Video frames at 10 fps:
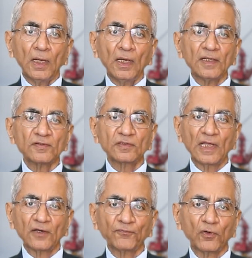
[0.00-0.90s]
It is
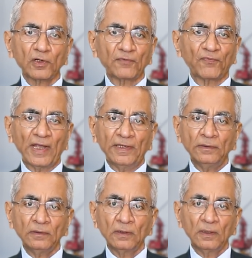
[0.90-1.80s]
therefore
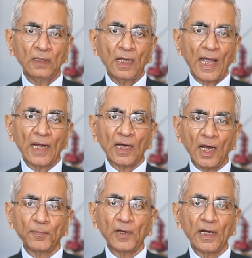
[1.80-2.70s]
refined and
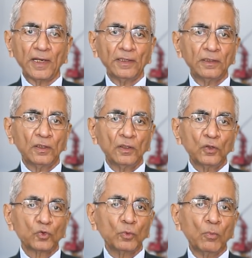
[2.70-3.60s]
upgraded
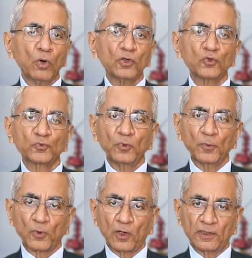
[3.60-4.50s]
to more
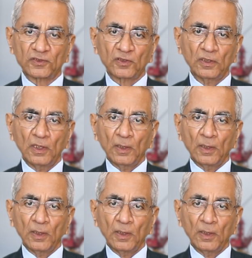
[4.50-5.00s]
useful products,